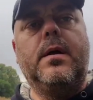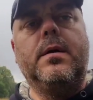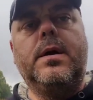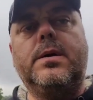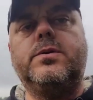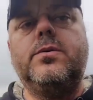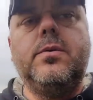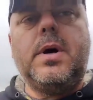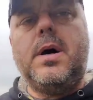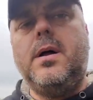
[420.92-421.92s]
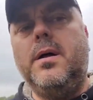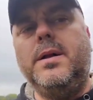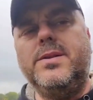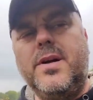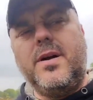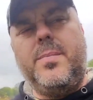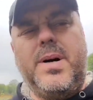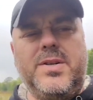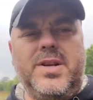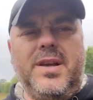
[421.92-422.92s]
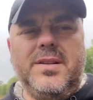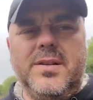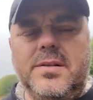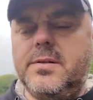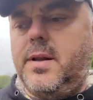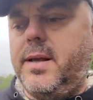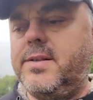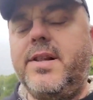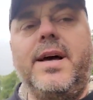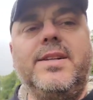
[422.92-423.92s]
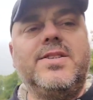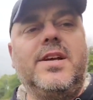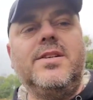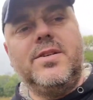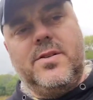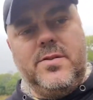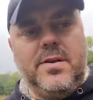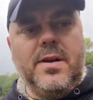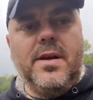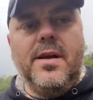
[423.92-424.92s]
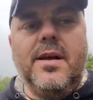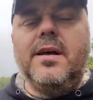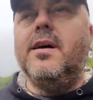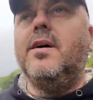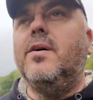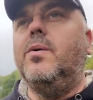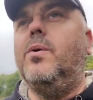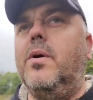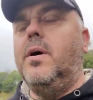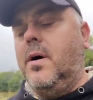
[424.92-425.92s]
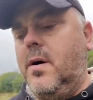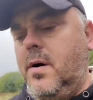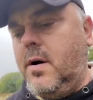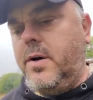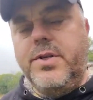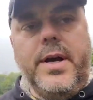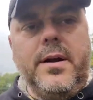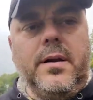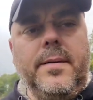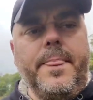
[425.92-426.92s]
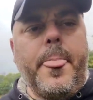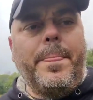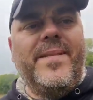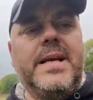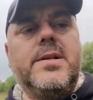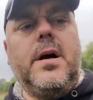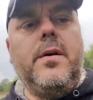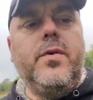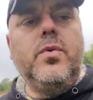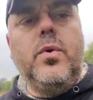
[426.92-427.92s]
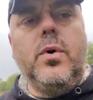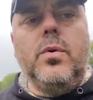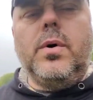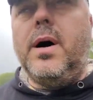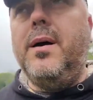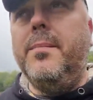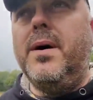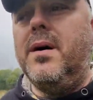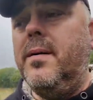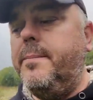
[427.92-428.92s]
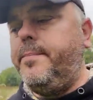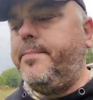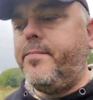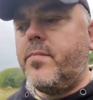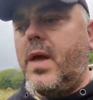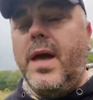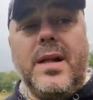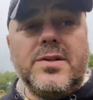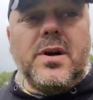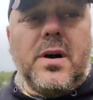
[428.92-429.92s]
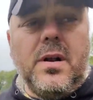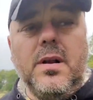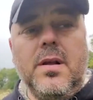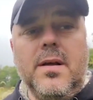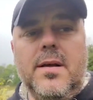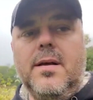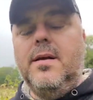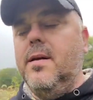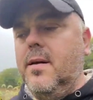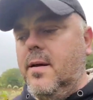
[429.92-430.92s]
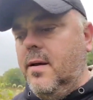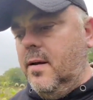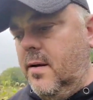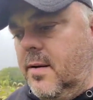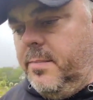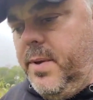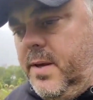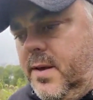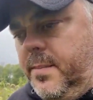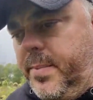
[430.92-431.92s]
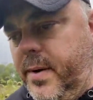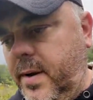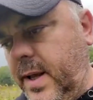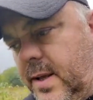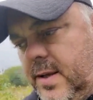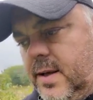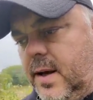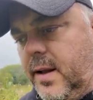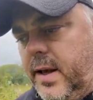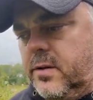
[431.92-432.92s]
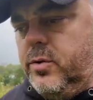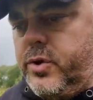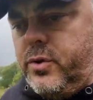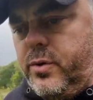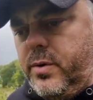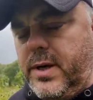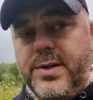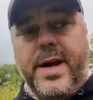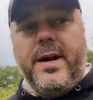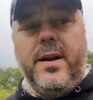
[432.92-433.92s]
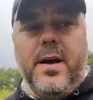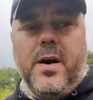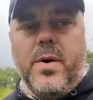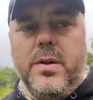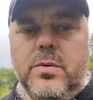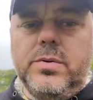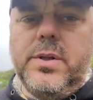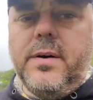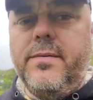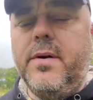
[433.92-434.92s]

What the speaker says: Okay, so let's talk about changes, like slight changes on our channel. As all of you know, I'm hands-on beekeeper. Like, I like to show you exactly how I do stuff